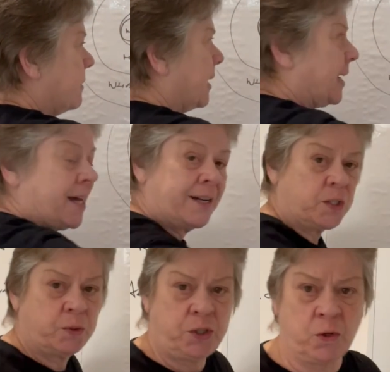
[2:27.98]
aligns
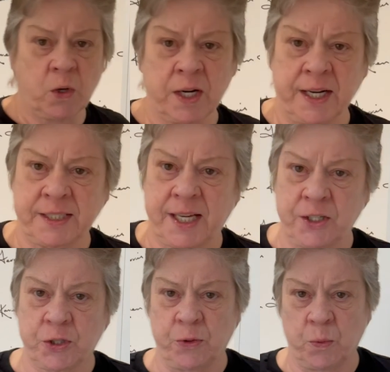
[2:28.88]
with the
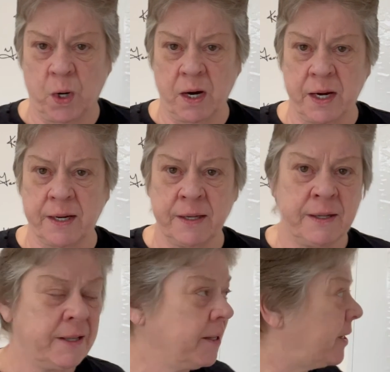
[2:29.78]
organizational why.
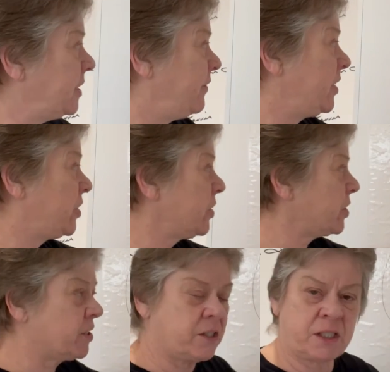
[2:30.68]
Because if it
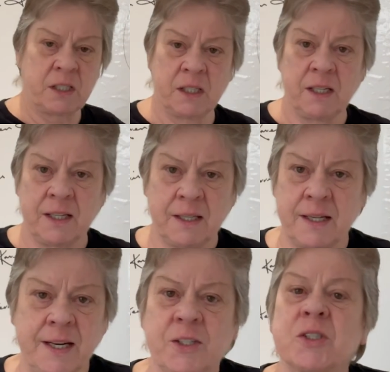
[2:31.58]
doesn't,
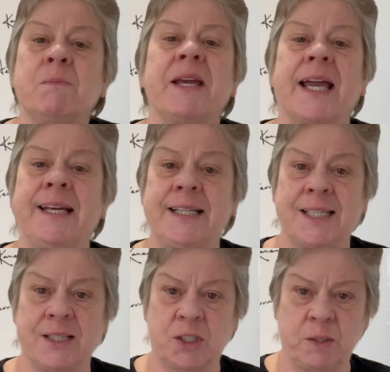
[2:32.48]
then it doesn't make any
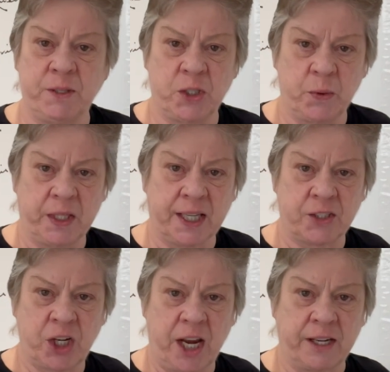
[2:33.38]
sense to be doing that
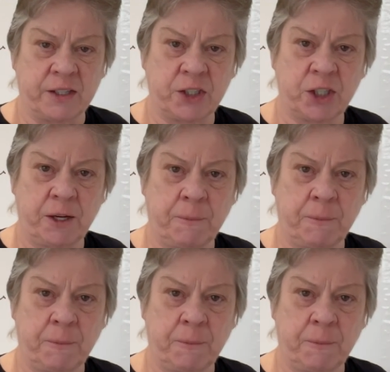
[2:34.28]
change.